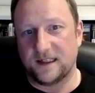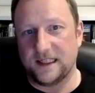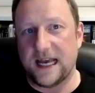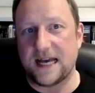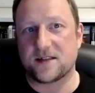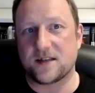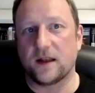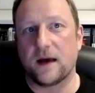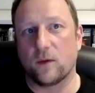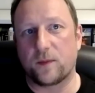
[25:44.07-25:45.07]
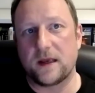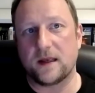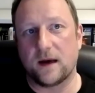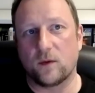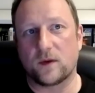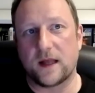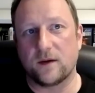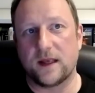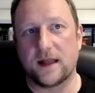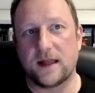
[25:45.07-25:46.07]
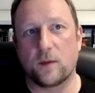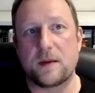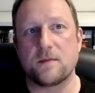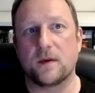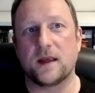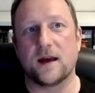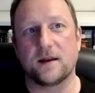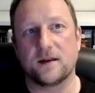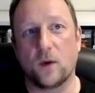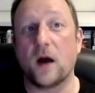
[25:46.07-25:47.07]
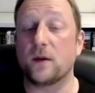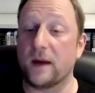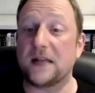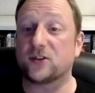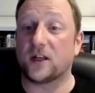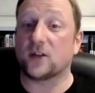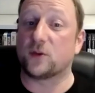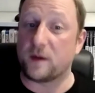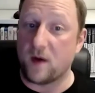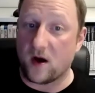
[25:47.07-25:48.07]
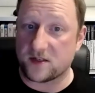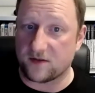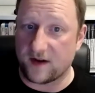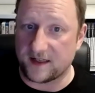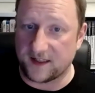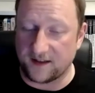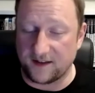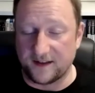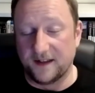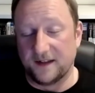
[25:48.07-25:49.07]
Yes, uh, that would be that would that yeah that would be yeah. Well, I, actually, I should be Master Andy Cutler.